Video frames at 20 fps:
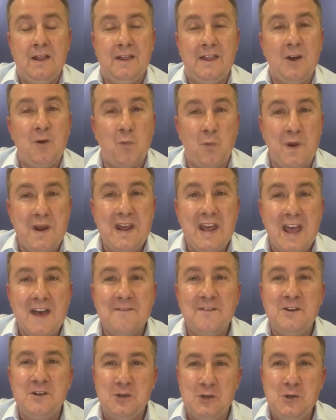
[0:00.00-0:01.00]
That we
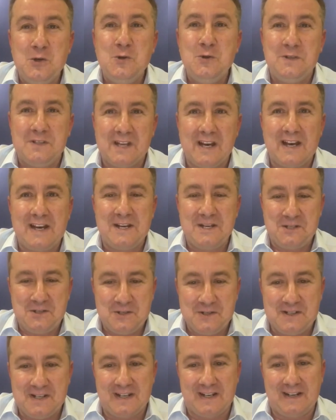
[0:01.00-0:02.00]
have a new day
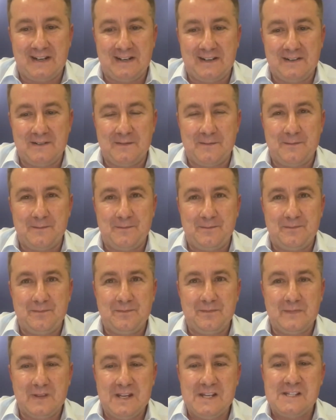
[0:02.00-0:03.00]
today
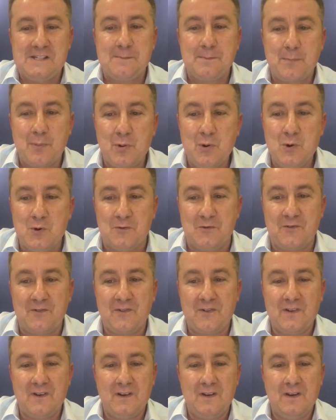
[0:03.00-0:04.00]
is
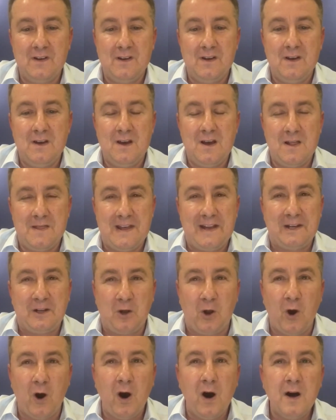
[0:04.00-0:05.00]
proof that
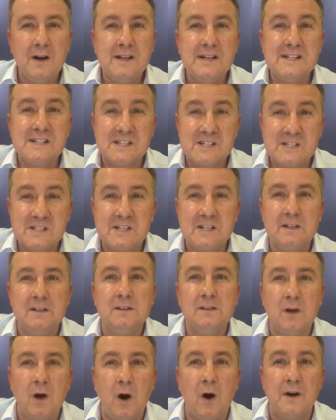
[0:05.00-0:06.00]
God is
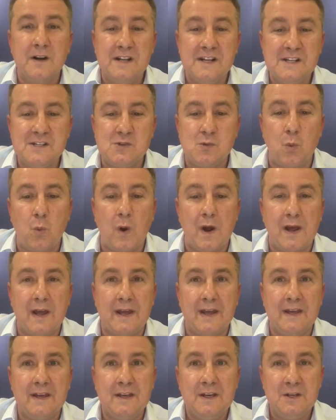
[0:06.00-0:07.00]
still on his
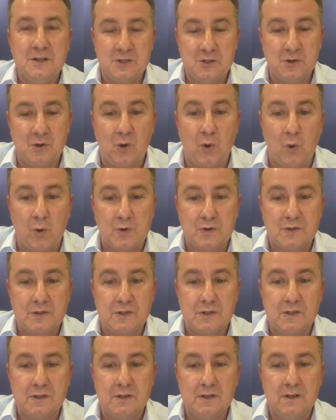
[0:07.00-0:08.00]
way to court.
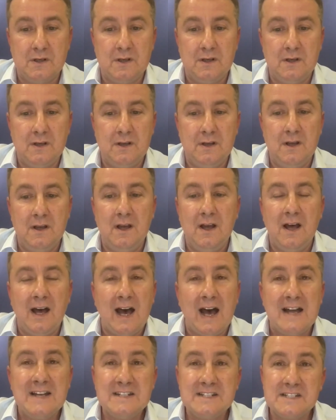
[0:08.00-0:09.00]

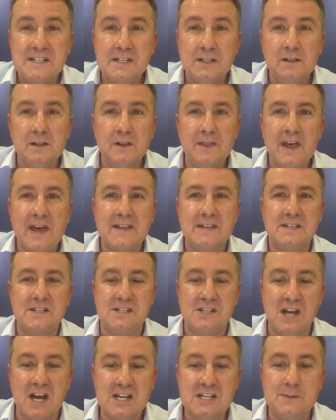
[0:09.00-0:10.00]
Until that
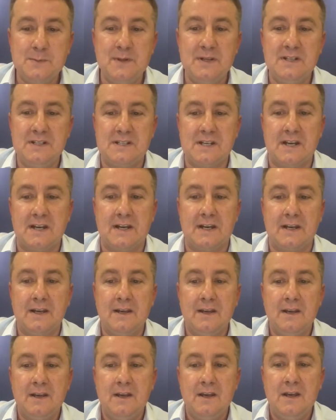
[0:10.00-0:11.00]
judgment day,
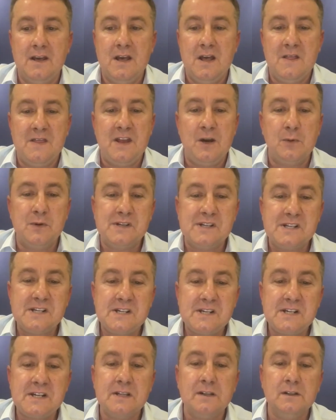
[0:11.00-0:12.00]
there is
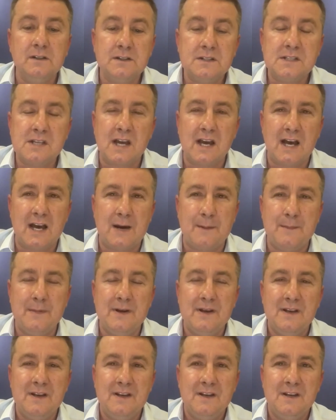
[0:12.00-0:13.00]
still
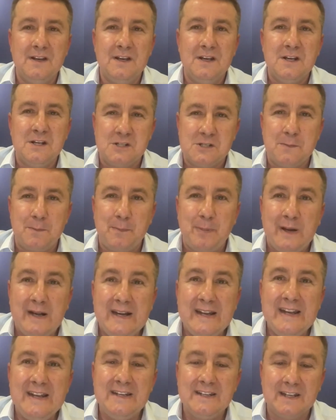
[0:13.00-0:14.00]
time to
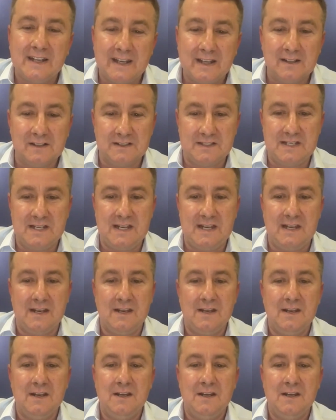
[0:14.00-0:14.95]
plead guilty,